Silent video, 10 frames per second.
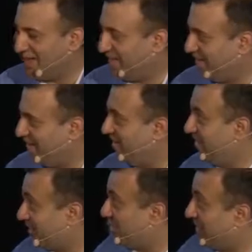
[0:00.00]
And
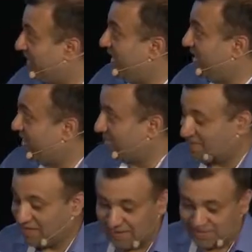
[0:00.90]
that's what Knative, as
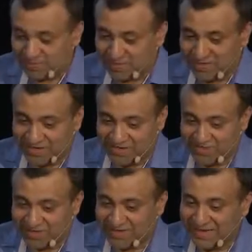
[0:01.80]
I'll explain later
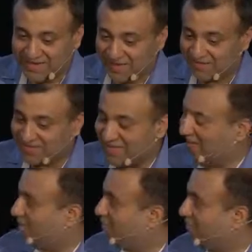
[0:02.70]
on, Knative
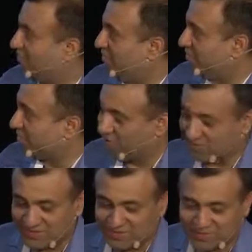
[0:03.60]
kind of
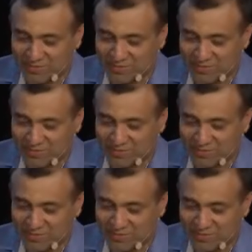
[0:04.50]
resolves.